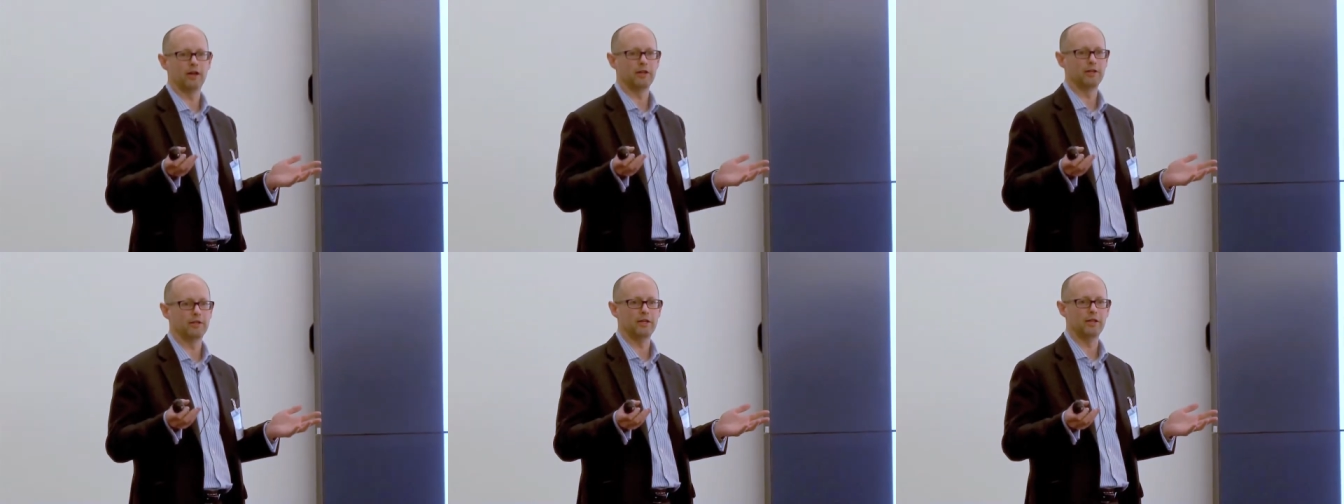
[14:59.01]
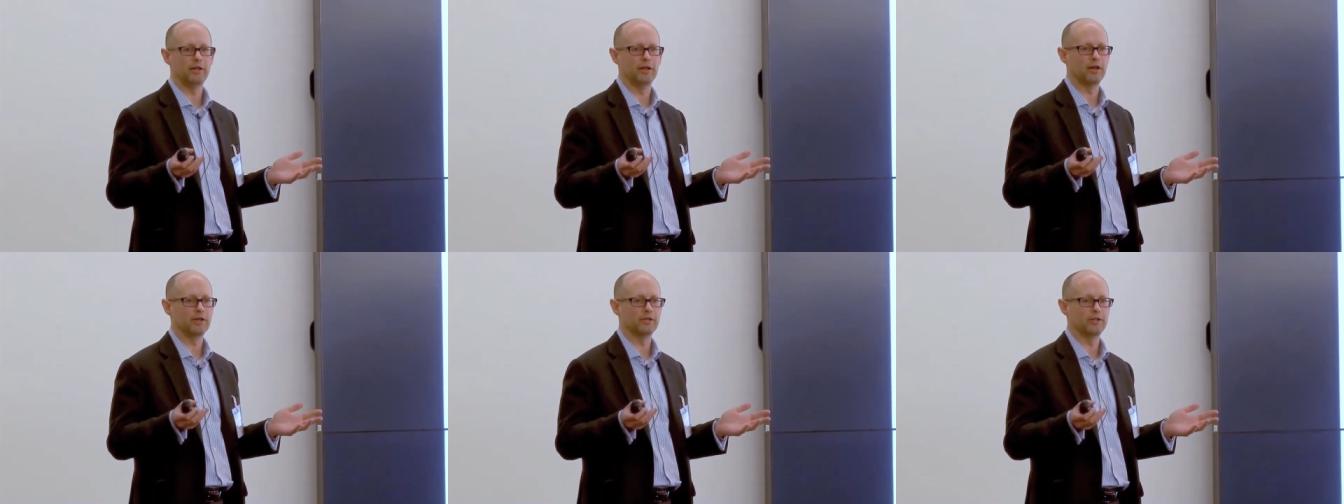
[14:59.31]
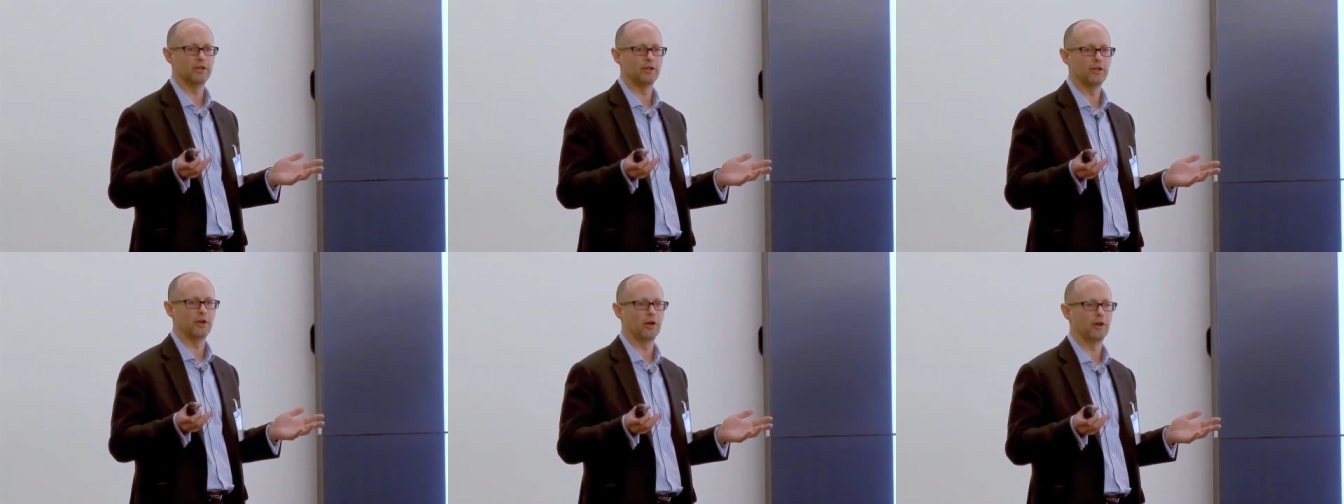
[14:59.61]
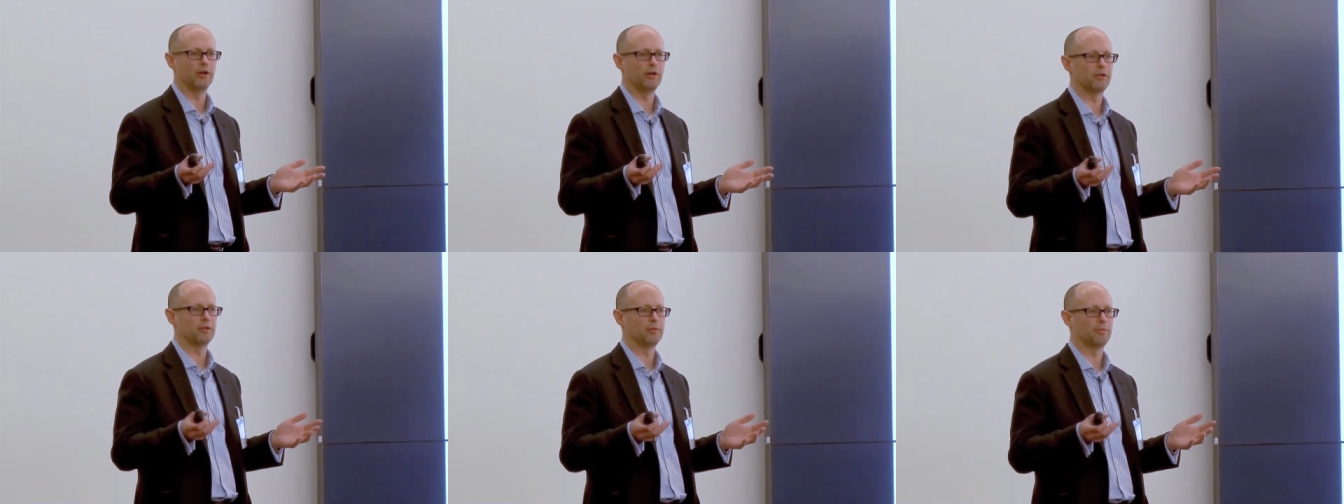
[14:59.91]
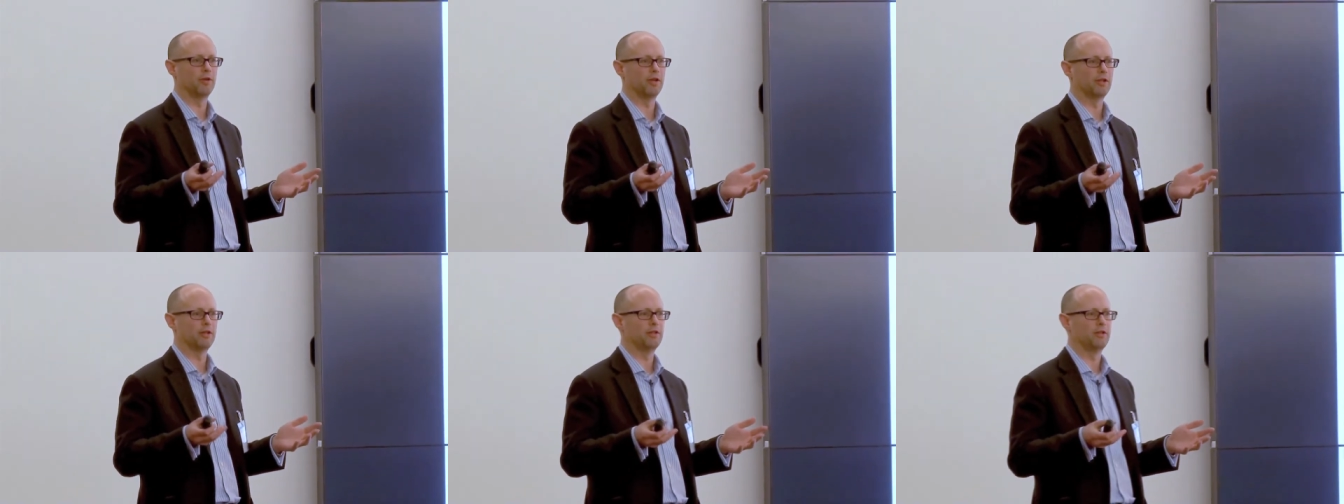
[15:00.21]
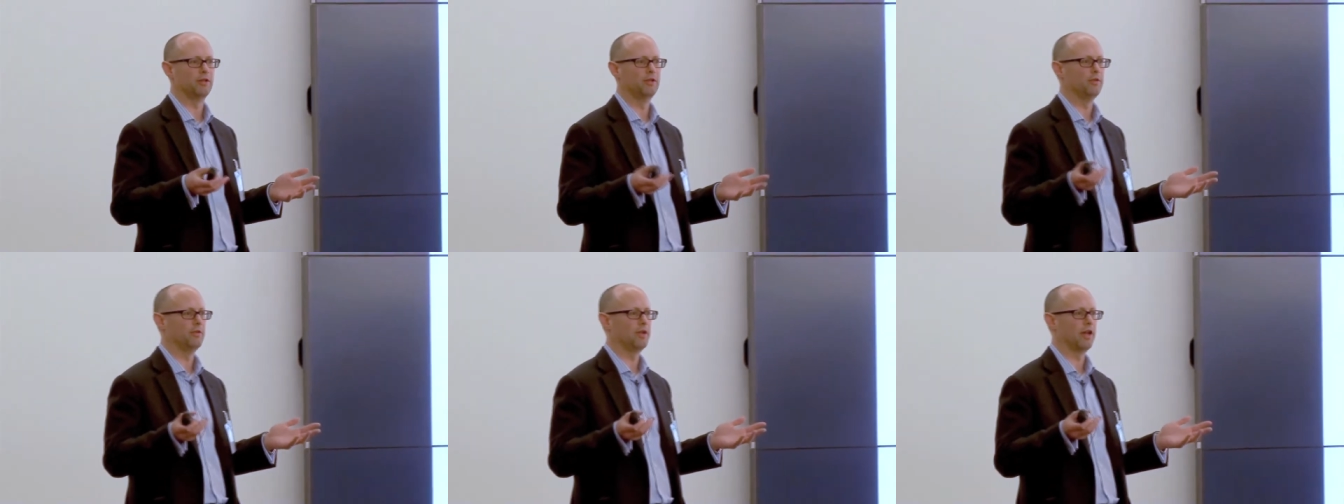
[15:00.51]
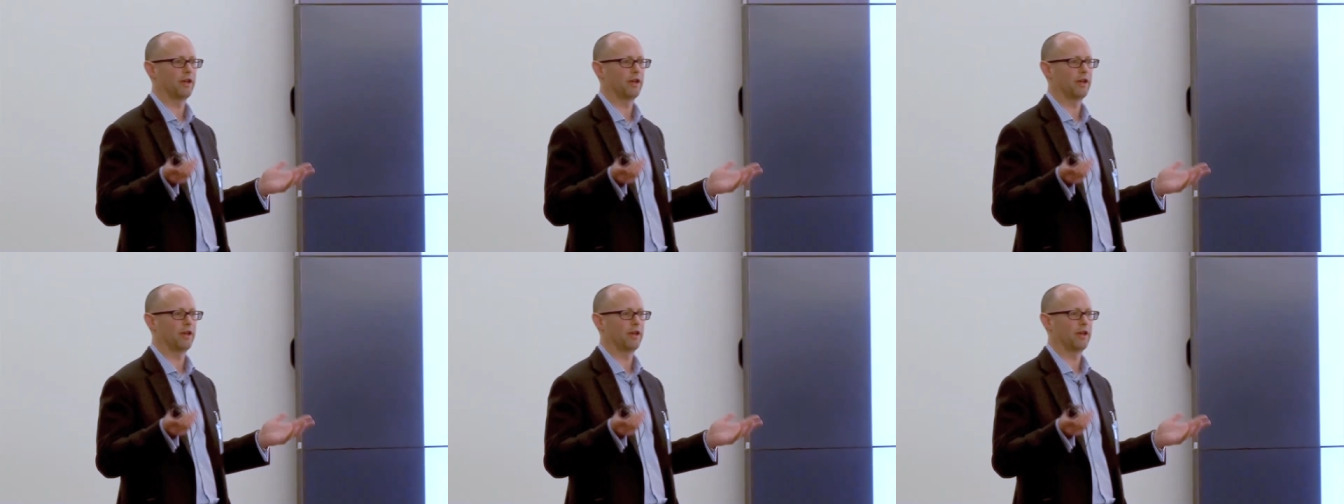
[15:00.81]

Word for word: IT guys in the audience, but too